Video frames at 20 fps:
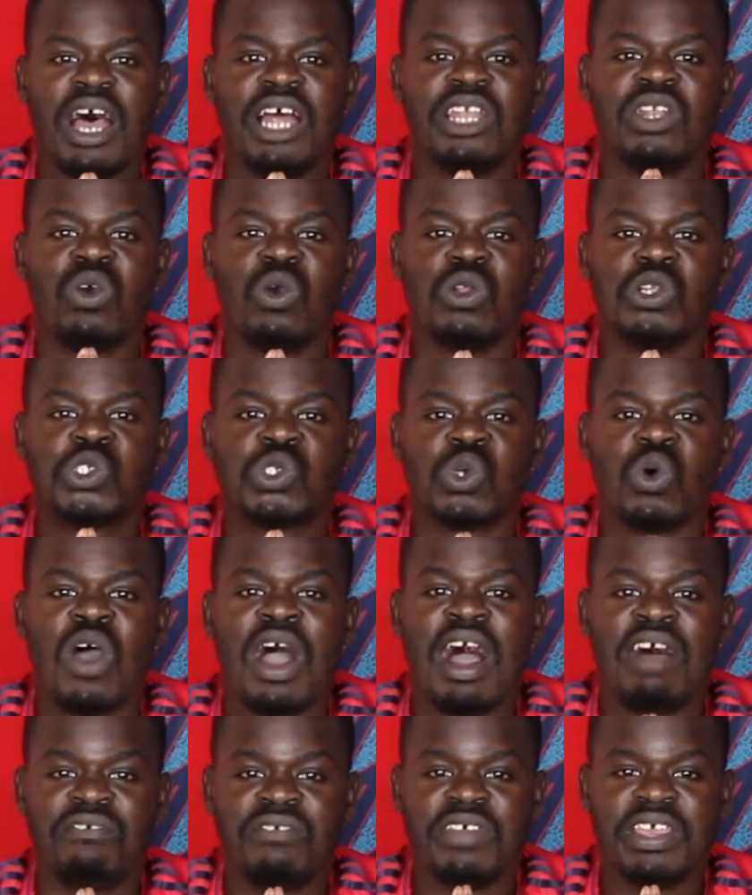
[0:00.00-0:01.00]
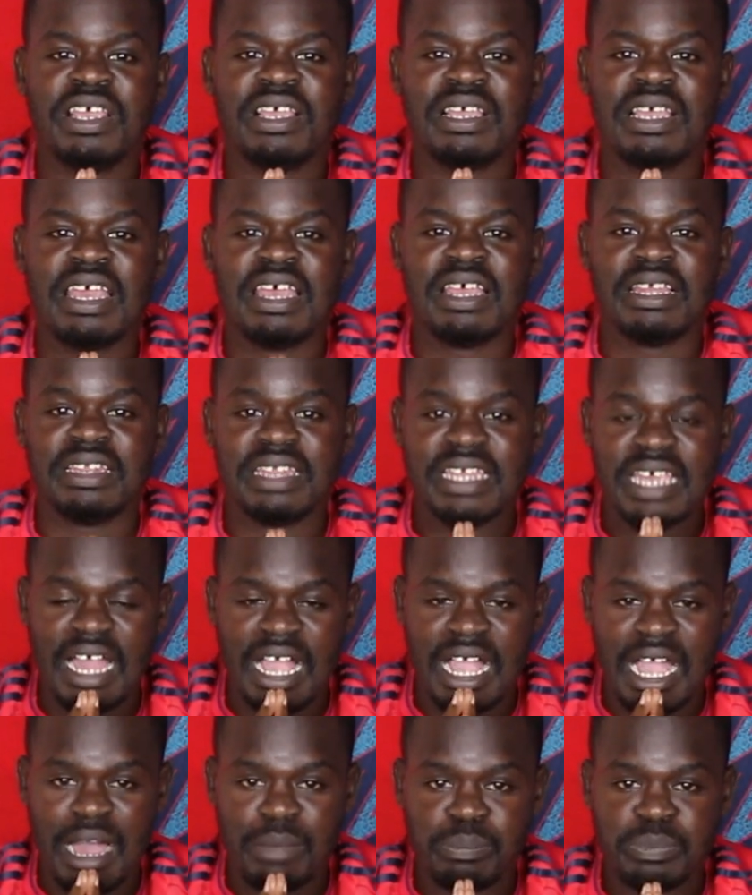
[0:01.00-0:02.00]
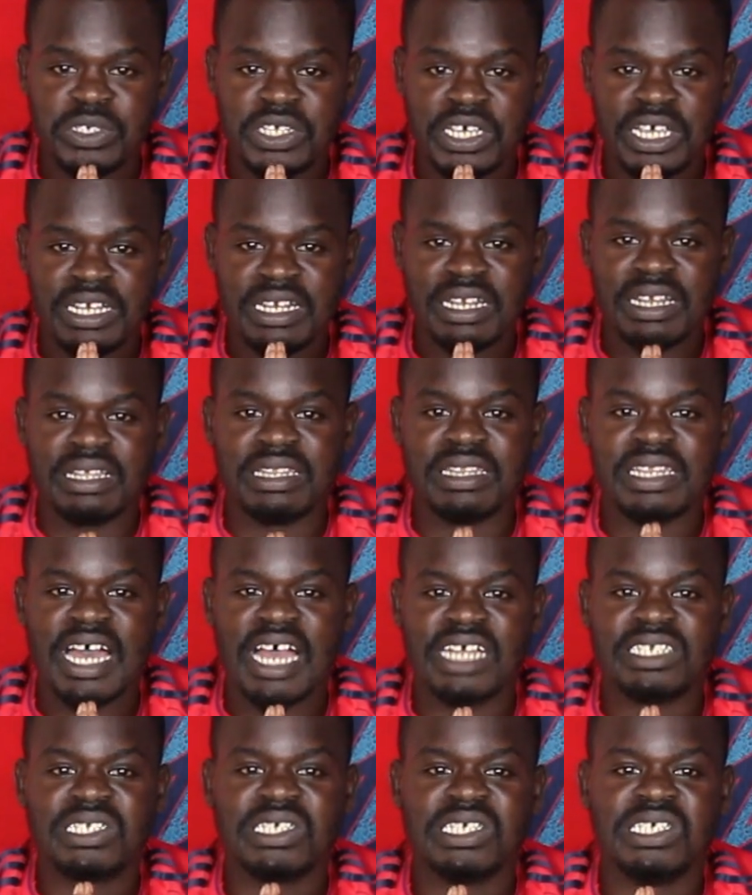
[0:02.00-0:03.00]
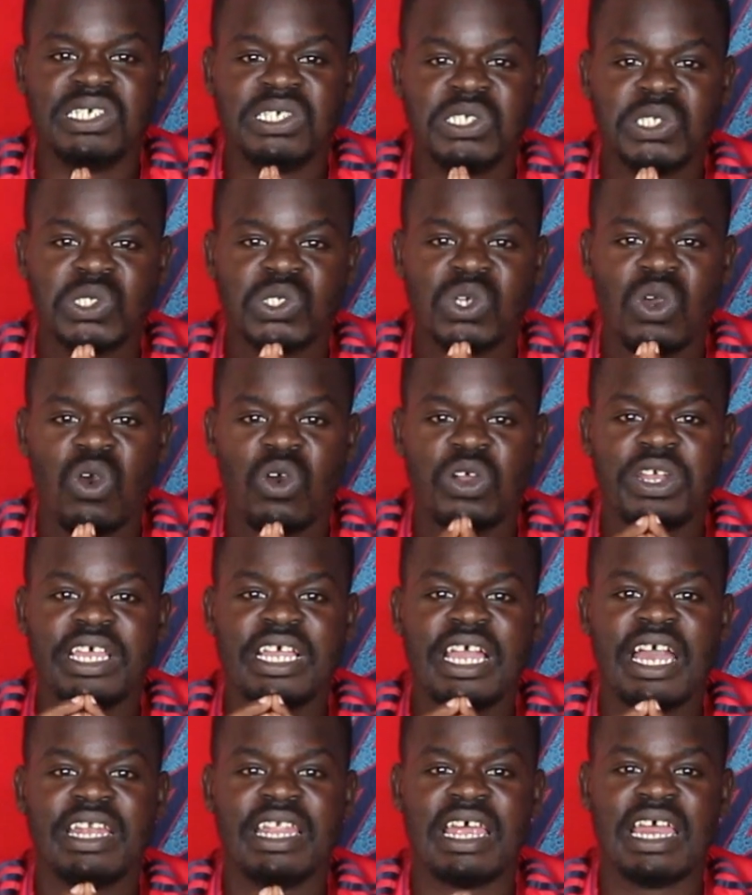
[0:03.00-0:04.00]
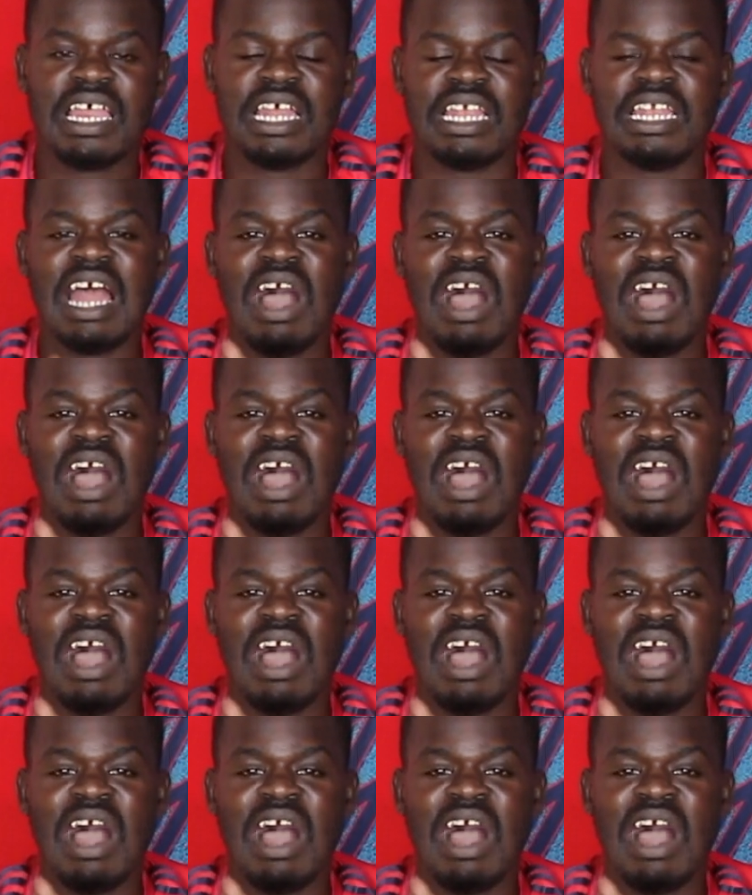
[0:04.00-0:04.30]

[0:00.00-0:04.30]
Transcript: and also having their captain, that is Odegaard.